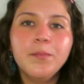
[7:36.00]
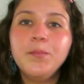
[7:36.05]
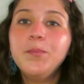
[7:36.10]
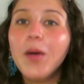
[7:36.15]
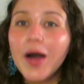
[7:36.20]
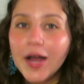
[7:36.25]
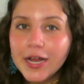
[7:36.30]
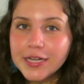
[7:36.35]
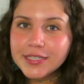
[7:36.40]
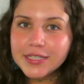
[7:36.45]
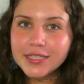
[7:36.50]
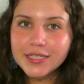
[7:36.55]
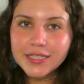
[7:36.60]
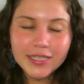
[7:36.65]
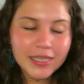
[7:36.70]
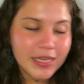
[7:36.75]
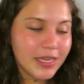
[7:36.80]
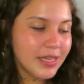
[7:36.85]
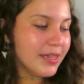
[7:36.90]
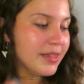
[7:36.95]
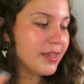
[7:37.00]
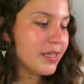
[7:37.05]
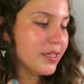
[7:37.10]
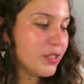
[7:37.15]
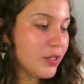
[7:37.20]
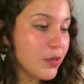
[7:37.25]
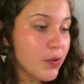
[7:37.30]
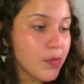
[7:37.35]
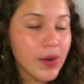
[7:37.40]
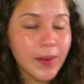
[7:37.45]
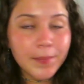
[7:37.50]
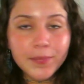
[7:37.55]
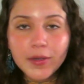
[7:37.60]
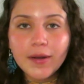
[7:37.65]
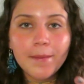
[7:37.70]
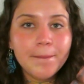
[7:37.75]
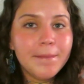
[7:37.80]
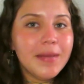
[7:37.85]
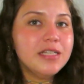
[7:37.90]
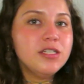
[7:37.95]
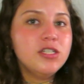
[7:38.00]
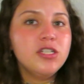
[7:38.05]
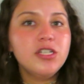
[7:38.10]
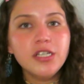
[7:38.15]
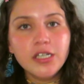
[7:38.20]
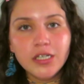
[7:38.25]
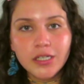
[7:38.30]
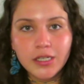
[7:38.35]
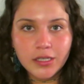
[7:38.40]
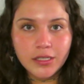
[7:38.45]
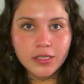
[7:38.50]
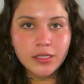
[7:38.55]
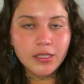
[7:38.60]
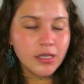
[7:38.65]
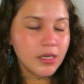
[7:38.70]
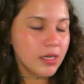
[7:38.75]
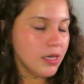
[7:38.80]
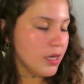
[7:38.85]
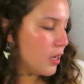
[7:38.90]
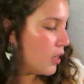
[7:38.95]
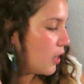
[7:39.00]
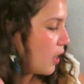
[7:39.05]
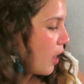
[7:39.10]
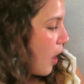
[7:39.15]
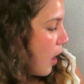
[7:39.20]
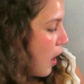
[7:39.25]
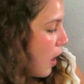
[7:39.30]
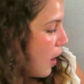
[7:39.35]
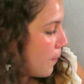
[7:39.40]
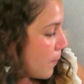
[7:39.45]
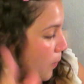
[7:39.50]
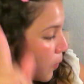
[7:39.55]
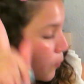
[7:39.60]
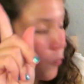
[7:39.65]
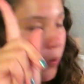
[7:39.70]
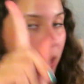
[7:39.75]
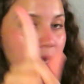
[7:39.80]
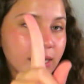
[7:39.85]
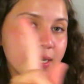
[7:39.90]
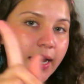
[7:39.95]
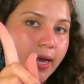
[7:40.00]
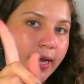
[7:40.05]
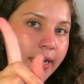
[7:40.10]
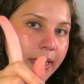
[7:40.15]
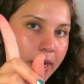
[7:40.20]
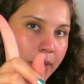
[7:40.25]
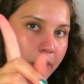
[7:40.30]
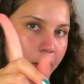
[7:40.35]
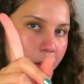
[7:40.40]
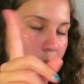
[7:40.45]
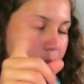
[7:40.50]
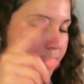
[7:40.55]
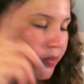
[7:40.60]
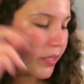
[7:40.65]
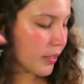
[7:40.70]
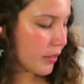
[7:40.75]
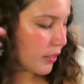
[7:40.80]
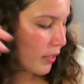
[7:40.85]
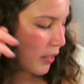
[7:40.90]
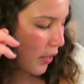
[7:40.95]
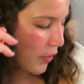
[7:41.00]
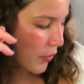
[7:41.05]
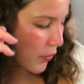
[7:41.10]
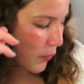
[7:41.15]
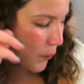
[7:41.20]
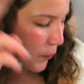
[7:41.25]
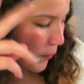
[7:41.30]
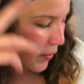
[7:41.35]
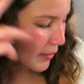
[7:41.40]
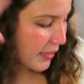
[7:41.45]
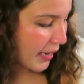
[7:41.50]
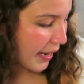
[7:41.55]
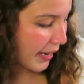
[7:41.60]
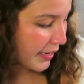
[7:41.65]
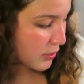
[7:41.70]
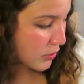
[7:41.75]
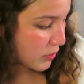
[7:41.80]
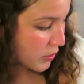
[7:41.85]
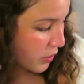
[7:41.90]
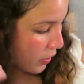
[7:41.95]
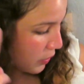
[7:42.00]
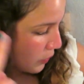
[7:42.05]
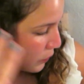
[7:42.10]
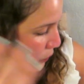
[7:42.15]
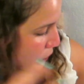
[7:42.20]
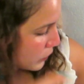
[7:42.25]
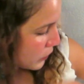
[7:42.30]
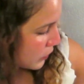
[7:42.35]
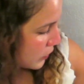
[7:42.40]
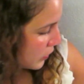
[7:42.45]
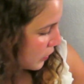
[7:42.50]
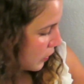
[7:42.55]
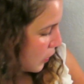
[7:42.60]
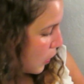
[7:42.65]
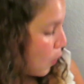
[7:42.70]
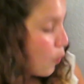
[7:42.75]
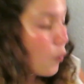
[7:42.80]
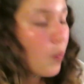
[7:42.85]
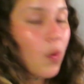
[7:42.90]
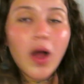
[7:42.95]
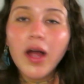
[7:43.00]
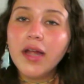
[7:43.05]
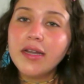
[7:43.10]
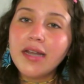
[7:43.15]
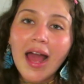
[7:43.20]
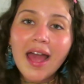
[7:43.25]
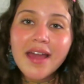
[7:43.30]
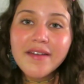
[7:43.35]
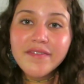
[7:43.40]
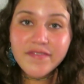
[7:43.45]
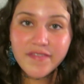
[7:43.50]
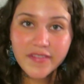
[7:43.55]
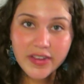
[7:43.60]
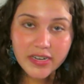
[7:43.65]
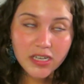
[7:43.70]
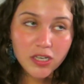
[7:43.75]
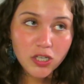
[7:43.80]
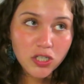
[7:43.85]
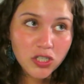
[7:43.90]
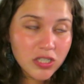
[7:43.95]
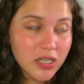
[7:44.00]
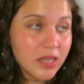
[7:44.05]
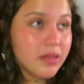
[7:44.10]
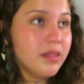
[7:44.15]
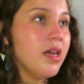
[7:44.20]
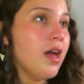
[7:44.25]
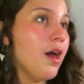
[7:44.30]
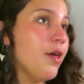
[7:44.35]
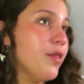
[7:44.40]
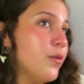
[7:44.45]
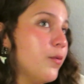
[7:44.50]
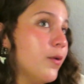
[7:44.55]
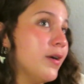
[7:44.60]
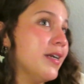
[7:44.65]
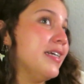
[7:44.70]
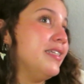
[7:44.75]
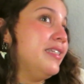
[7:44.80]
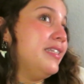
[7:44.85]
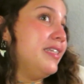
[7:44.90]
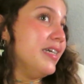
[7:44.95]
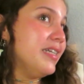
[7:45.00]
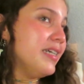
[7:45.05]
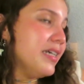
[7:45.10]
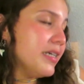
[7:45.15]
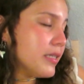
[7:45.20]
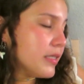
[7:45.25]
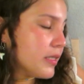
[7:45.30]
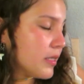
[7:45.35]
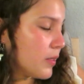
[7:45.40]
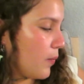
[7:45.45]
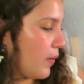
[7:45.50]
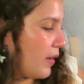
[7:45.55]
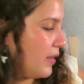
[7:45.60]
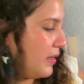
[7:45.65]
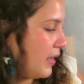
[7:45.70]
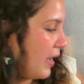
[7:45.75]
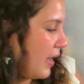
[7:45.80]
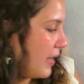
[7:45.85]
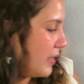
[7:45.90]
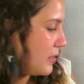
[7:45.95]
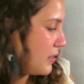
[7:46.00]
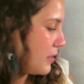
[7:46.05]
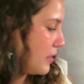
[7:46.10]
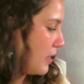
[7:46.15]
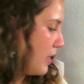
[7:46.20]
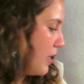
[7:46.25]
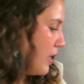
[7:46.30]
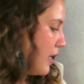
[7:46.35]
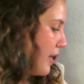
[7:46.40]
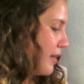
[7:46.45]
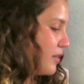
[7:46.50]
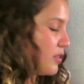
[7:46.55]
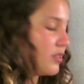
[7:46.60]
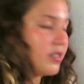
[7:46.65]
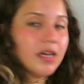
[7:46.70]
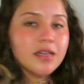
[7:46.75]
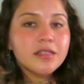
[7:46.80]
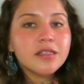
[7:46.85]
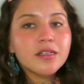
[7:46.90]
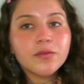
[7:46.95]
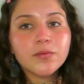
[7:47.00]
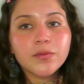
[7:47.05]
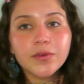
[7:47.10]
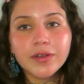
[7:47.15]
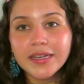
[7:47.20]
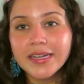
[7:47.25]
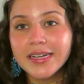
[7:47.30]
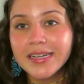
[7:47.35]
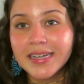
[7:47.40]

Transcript: But the 2 I'm gonna mention, one I own and the other one I don't. One I finished and the other one I didn't, so I guess it doesn't really